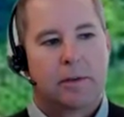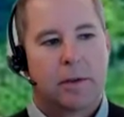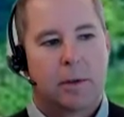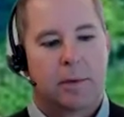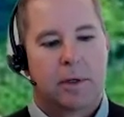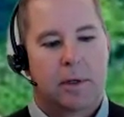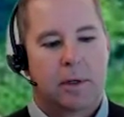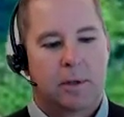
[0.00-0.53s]

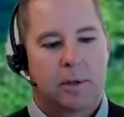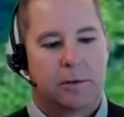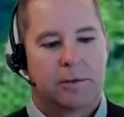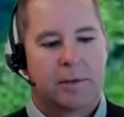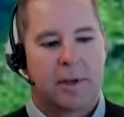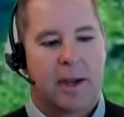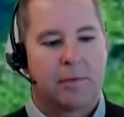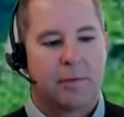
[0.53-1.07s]
something a little
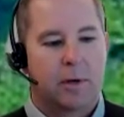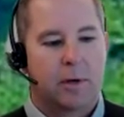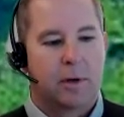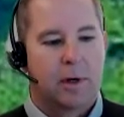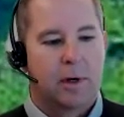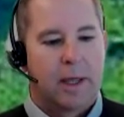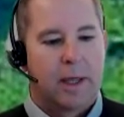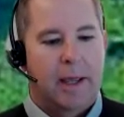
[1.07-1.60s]

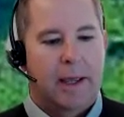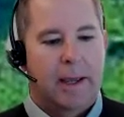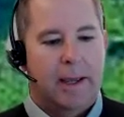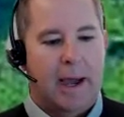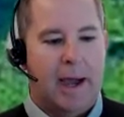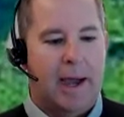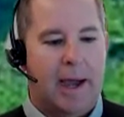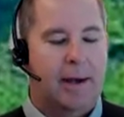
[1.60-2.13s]
safer,
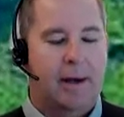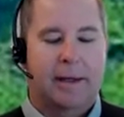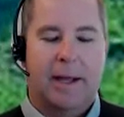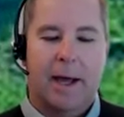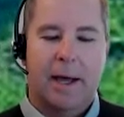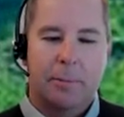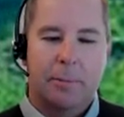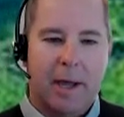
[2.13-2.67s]
I had
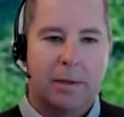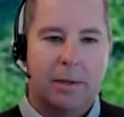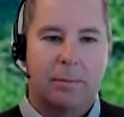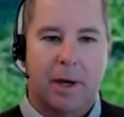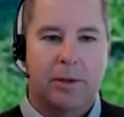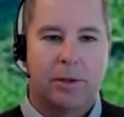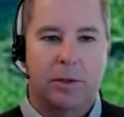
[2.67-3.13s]
kind of paid my